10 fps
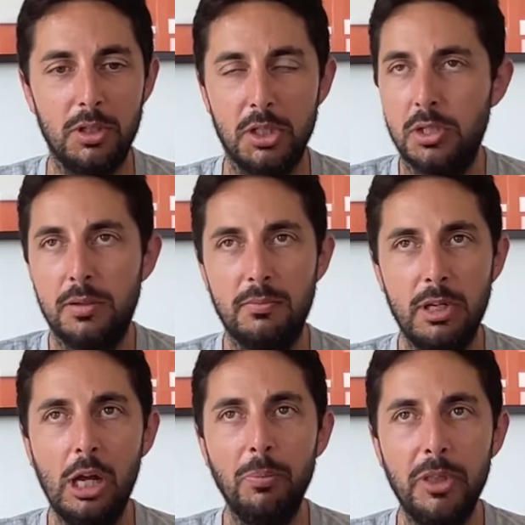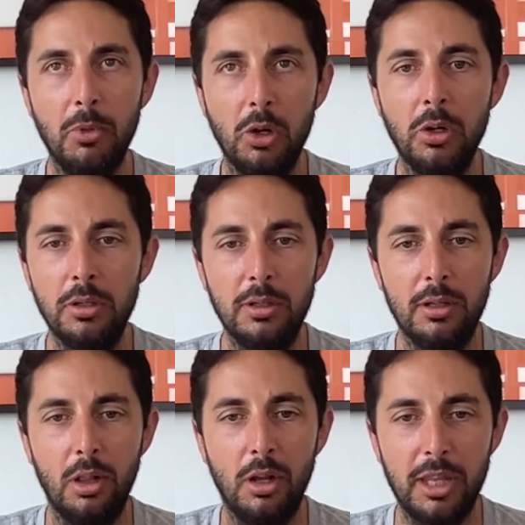just help them learn
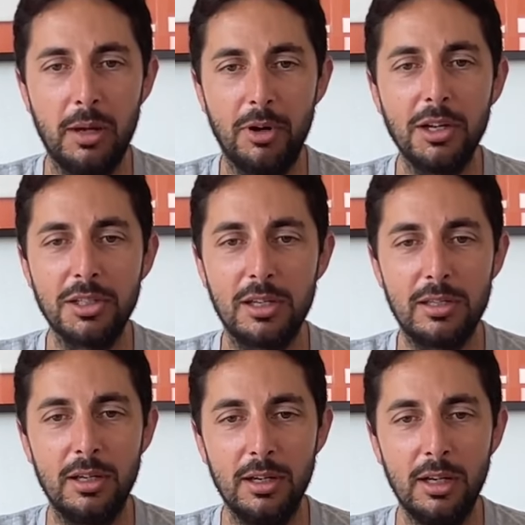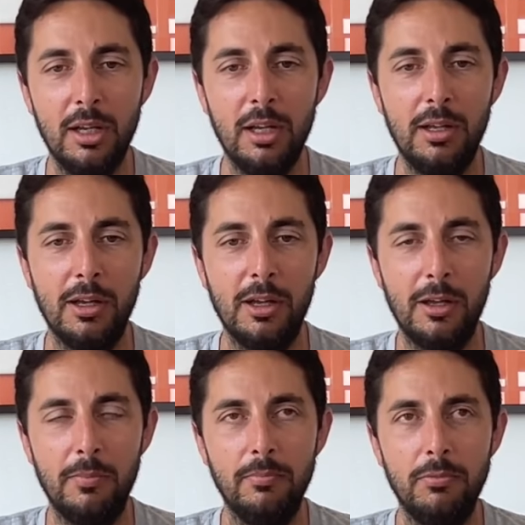along that process and
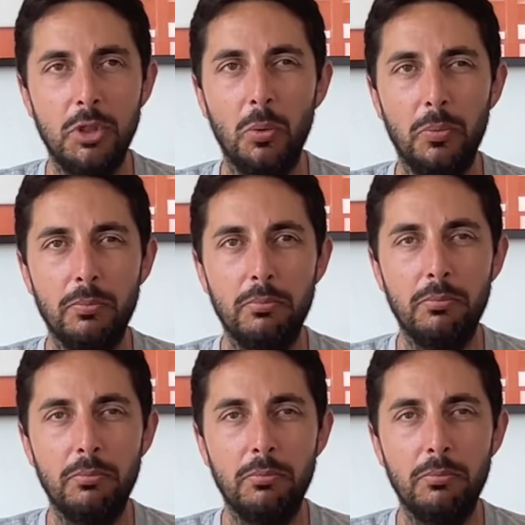um, don't,